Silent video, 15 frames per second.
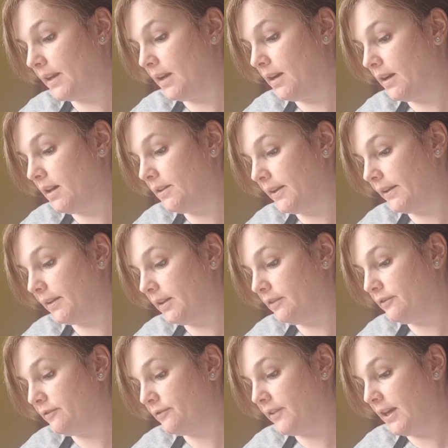all that little
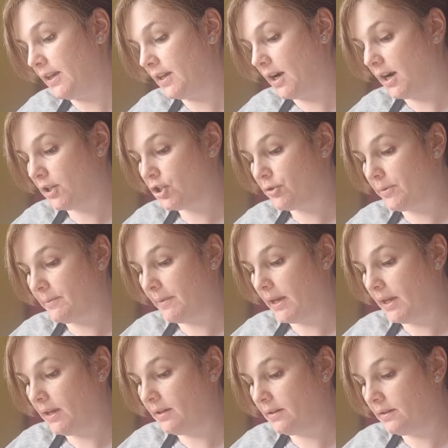fake arch we
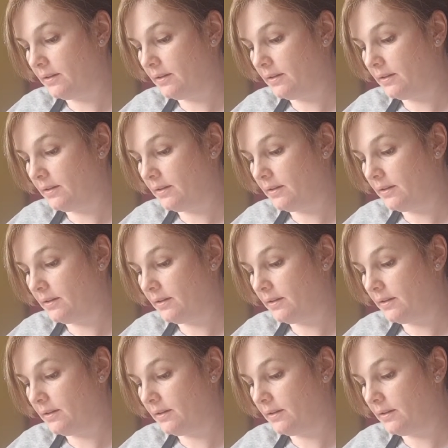made.